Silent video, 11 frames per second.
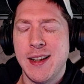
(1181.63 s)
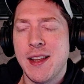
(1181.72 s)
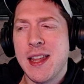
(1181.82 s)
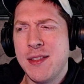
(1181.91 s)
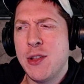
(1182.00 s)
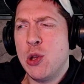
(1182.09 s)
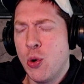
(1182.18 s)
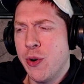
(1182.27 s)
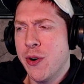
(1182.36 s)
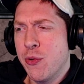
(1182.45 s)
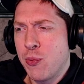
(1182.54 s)
in the
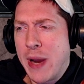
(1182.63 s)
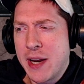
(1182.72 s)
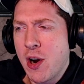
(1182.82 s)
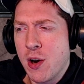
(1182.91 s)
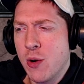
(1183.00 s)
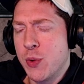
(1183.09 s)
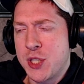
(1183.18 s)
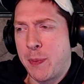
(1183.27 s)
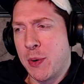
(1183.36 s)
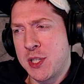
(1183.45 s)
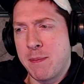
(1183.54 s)
lore, Rhaegar was
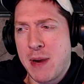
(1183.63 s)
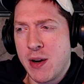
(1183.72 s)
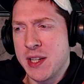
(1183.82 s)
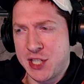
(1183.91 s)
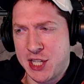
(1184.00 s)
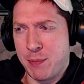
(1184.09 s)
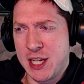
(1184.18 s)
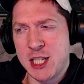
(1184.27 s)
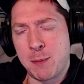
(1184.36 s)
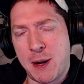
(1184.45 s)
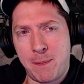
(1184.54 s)
supposed to marry his
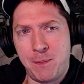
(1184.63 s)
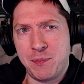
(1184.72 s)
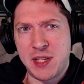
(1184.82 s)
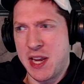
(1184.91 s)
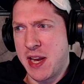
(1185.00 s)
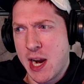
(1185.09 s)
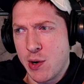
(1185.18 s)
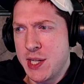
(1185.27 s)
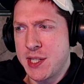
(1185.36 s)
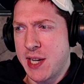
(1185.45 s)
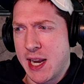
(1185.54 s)
siblings, but King
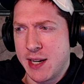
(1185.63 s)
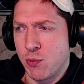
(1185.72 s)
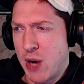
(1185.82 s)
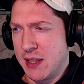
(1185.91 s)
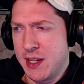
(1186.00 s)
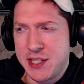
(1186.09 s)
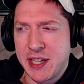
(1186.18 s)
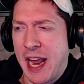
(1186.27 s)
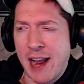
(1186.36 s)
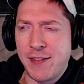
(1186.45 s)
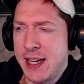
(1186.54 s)
Aerys and Rhaella didn't
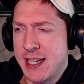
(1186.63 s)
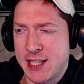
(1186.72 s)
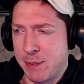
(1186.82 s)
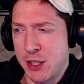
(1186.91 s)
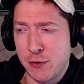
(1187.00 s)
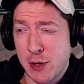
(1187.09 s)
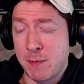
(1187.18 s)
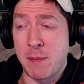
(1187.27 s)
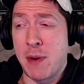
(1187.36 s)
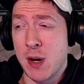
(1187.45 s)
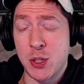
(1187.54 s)
have any siblings for him to
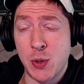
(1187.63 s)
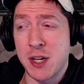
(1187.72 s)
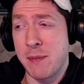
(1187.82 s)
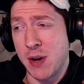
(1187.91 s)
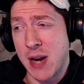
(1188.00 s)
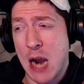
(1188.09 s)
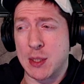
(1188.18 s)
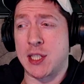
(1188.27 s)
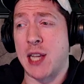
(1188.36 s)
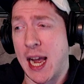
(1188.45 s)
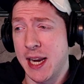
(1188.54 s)
marry, so he had to marry
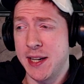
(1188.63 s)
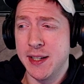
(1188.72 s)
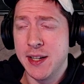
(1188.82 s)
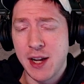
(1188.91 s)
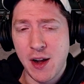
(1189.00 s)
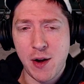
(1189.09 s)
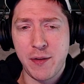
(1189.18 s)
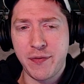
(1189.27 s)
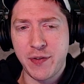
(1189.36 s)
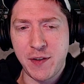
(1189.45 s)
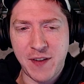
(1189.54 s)
outside
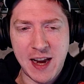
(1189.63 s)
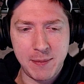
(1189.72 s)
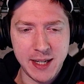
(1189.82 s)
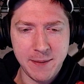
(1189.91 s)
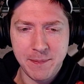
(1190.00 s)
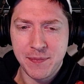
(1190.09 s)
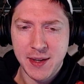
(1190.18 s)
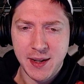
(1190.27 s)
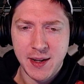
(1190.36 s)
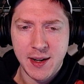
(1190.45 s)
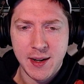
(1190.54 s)
of the family.
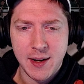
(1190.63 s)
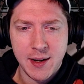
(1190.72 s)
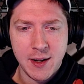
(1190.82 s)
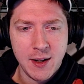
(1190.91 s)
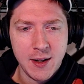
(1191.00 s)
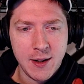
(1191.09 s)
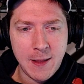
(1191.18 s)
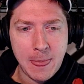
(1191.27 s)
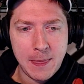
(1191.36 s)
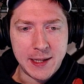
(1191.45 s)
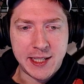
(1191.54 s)

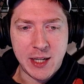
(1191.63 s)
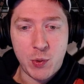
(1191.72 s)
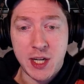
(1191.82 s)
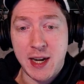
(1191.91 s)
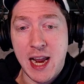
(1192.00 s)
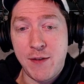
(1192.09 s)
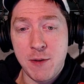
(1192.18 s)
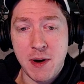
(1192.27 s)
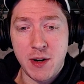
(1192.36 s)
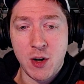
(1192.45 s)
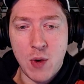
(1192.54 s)
Let's see. We can have you
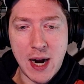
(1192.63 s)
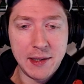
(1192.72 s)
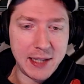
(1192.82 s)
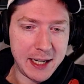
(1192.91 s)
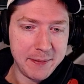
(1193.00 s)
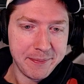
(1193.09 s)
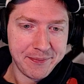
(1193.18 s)
marry a wildling.